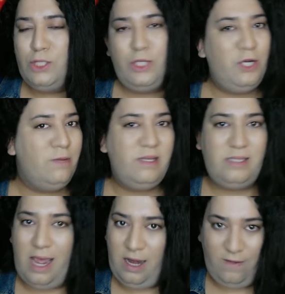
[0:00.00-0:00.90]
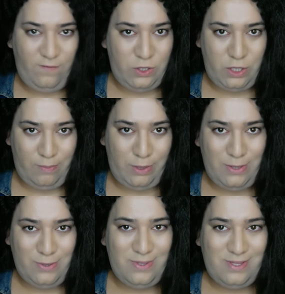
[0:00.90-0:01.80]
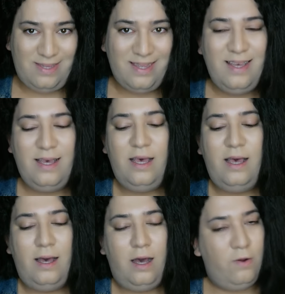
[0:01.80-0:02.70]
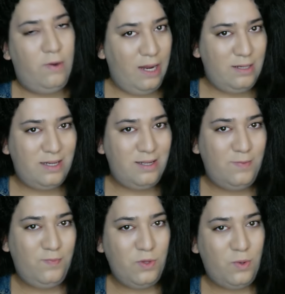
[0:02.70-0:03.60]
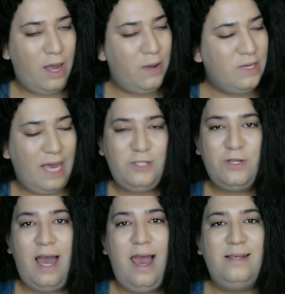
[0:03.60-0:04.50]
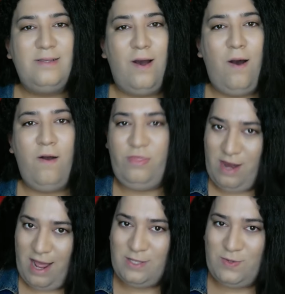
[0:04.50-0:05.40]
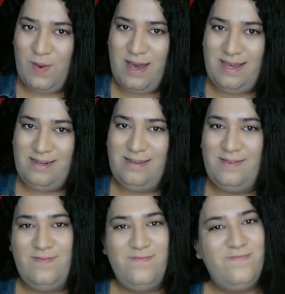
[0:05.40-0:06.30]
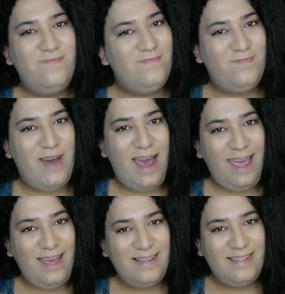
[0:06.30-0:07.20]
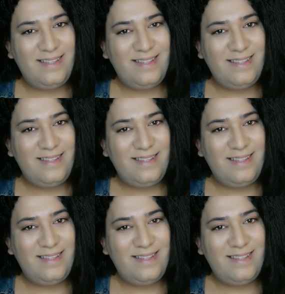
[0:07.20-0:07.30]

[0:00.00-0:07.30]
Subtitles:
so you don't miss any future uploads. All right. Well, I will catch you guys on the next one. Bye.